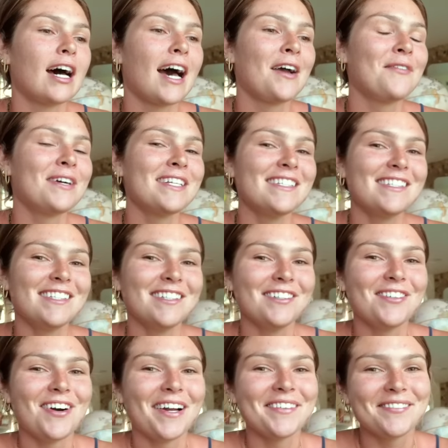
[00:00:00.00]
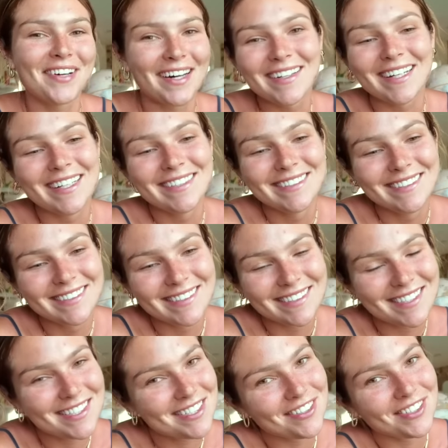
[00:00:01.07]
I went to Guatemala
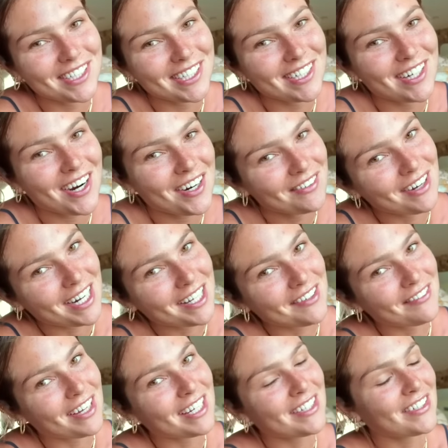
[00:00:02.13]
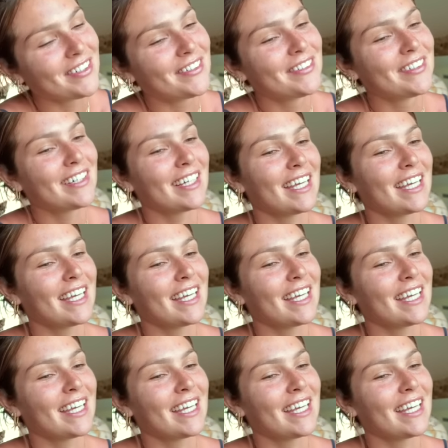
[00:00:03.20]
to tour our wedding venue.